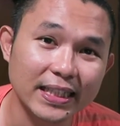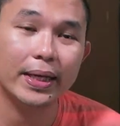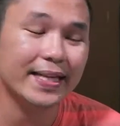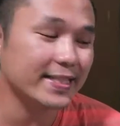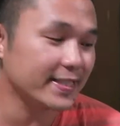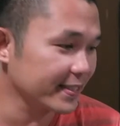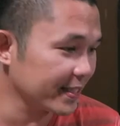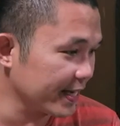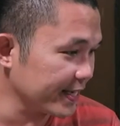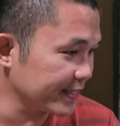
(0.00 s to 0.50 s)

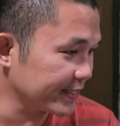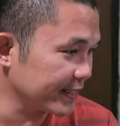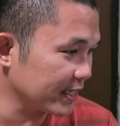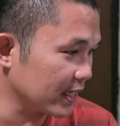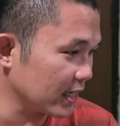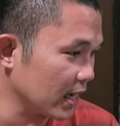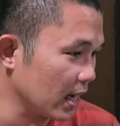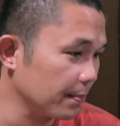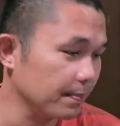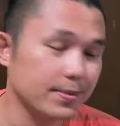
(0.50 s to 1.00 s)
In today's
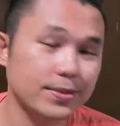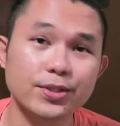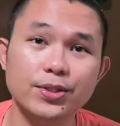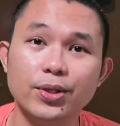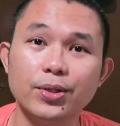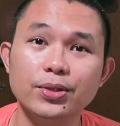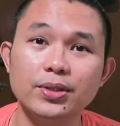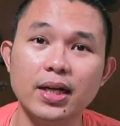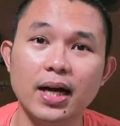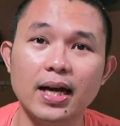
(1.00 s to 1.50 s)

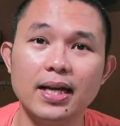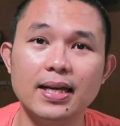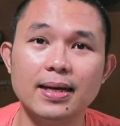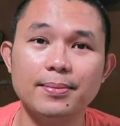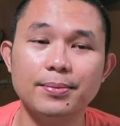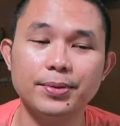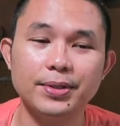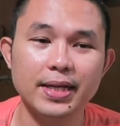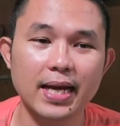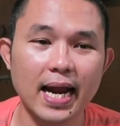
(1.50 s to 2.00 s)
episode, I
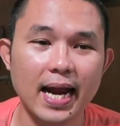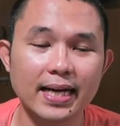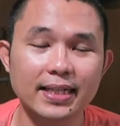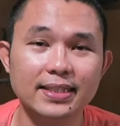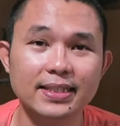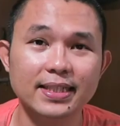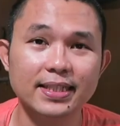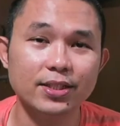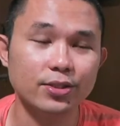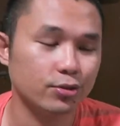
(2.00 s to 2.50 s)
am
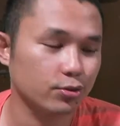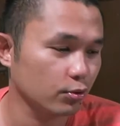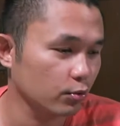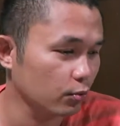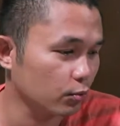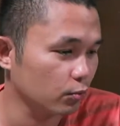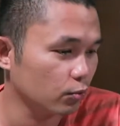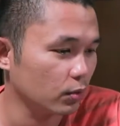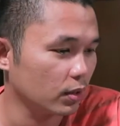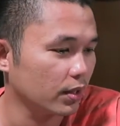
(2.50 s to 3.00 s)
reacting
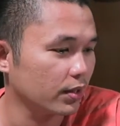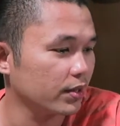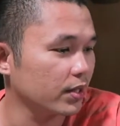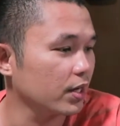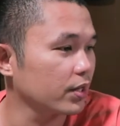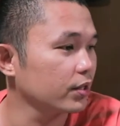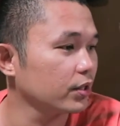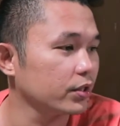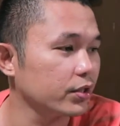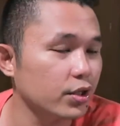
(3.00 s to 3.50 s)
to
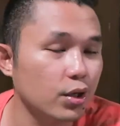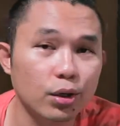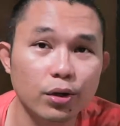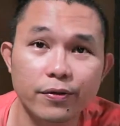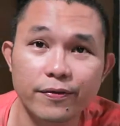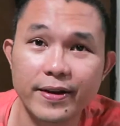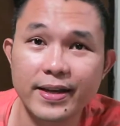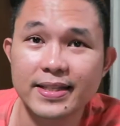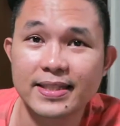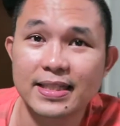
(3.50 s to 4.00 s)
another Your
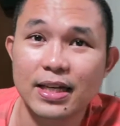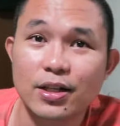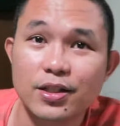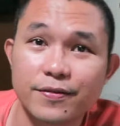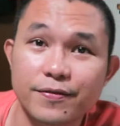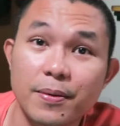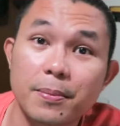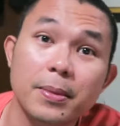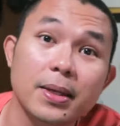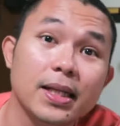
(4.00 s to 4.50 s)
Face
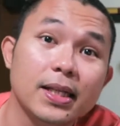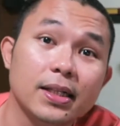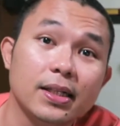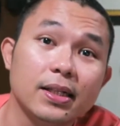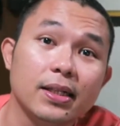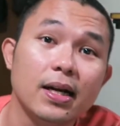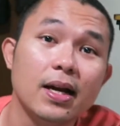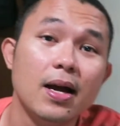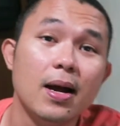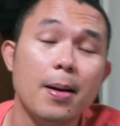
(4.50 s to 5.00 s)
Sounds
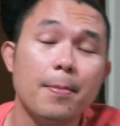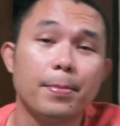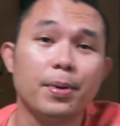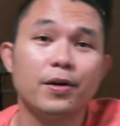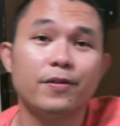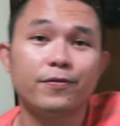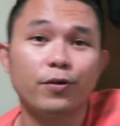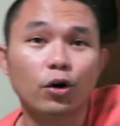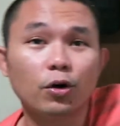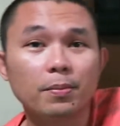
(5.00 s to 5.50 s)
Familiar
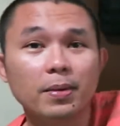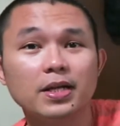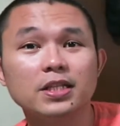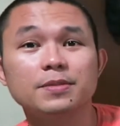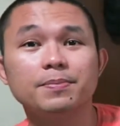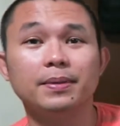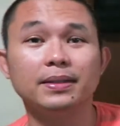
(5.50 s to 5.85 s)
performance,